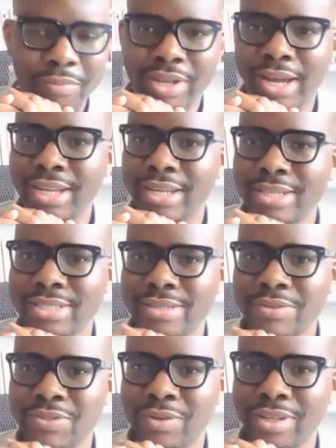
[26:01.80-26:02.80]
from the 90s that
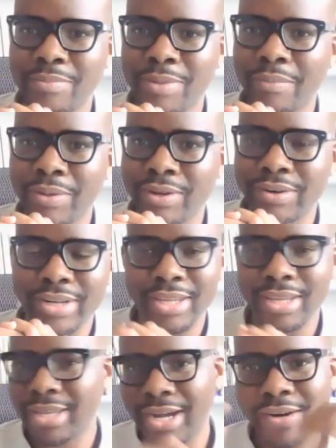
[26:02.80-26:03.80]
was really popular and he
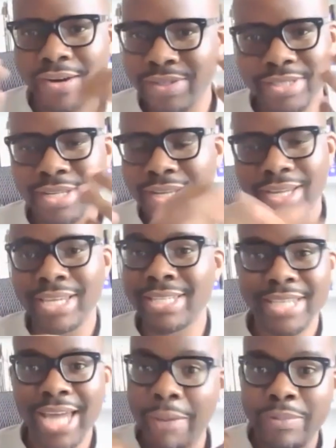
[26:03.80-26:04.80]
encounters he
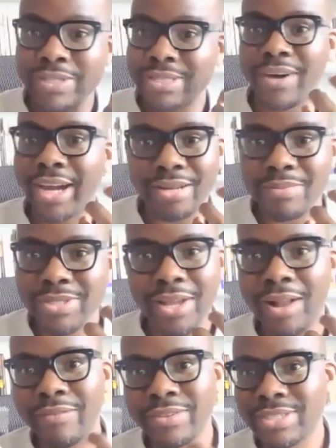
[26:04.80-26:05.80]
happens to find
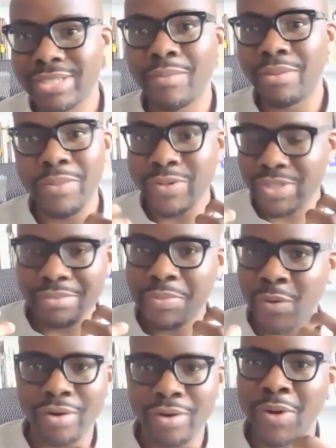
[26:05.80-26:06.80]
himself in some of the most
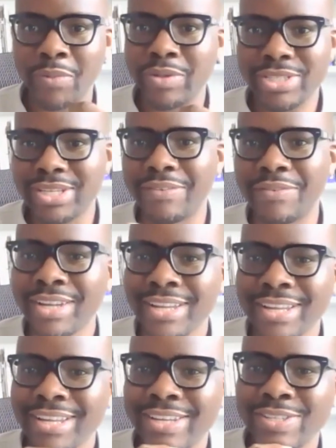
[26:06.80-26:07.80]
important moments of
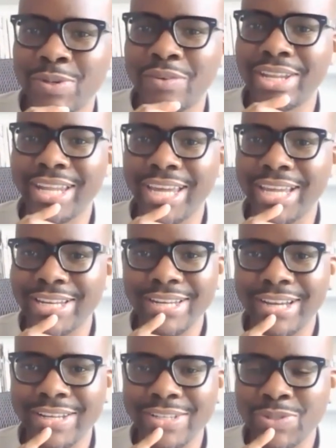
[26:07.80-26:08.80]
sort of the late
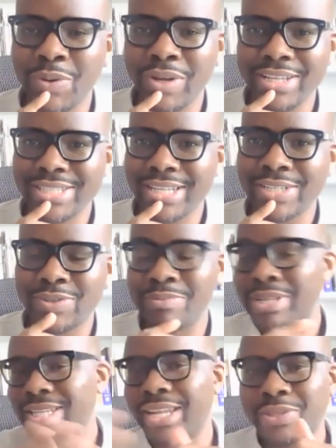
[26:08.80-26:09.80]
uh, 20th century
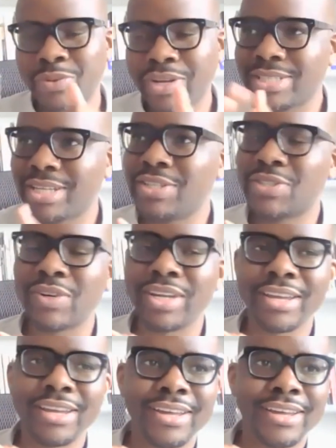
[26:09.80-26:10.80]
mid to late 20th
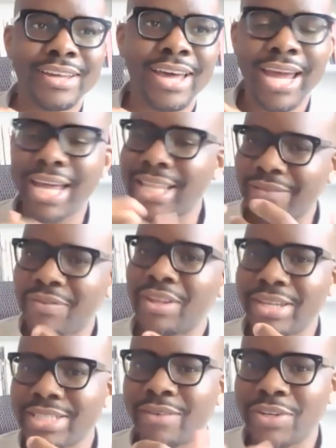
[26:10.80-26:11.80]
century and i had that
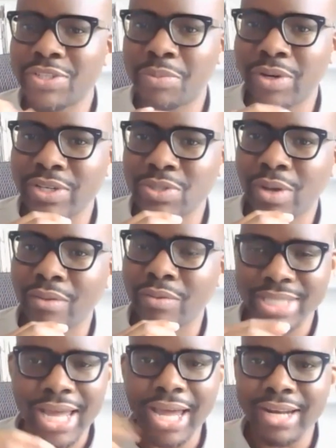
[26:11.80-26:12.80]
feeling as i read your book as well
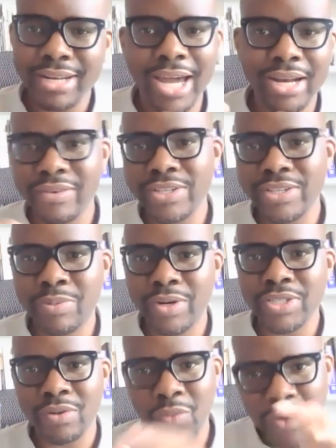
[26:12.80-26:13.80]
was that kind of an
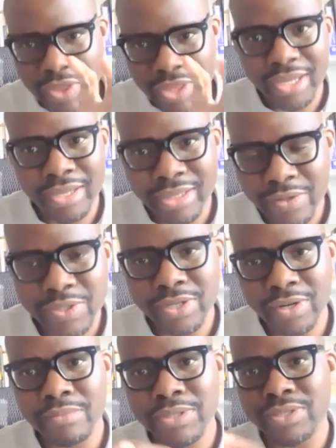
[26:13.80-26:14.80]
inspiration or were you thinking in those
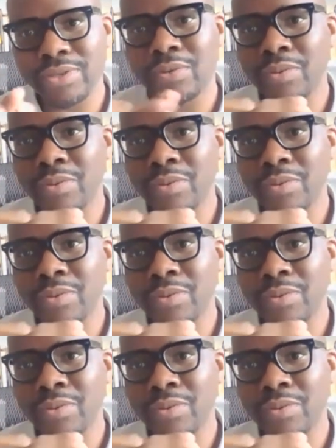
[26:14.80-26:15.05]
terms as